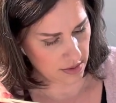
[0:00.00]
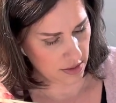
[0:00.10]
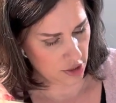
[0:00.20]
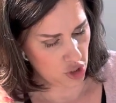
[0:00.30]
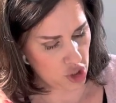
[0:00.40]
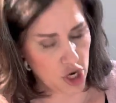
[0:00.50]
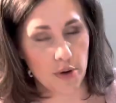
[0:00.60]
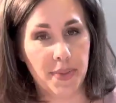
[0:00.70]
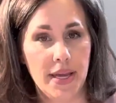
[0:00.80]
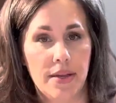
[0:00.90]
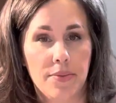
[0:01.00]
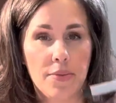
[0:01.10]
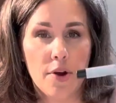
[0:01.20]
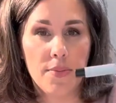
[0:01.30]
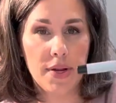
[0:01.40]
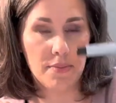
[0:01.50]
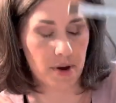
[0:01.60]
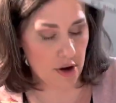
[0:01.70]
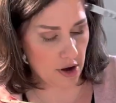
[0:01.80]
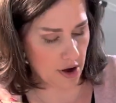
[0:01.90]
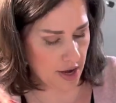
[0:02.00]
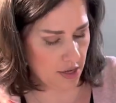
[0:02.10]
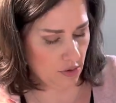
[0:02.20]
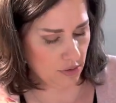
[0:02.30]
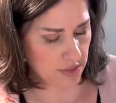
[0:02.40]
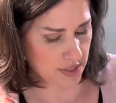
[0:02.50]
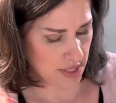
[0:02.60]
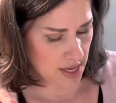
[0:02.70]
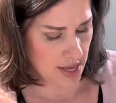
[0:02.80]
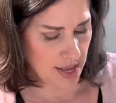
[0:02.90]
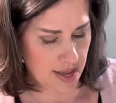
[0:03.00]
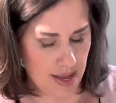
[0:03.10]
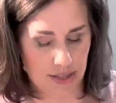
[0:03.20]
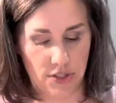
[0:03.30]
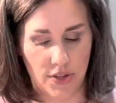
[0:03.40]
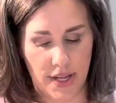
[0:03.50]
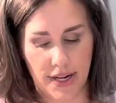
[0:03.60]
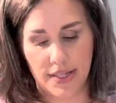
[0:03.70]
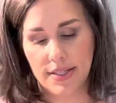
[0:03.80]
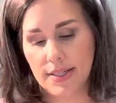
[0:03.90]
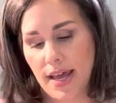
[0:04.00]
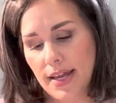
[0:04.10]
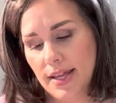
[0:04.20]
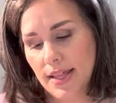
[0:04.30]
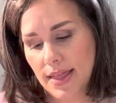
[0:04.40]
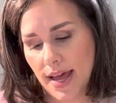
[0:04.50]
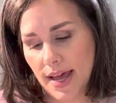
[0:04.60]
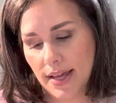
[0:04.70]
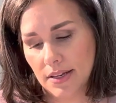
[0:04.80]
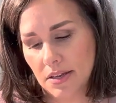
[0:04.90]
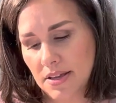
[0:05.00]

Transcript: Sharpie permanent marker I used, and so then I decided that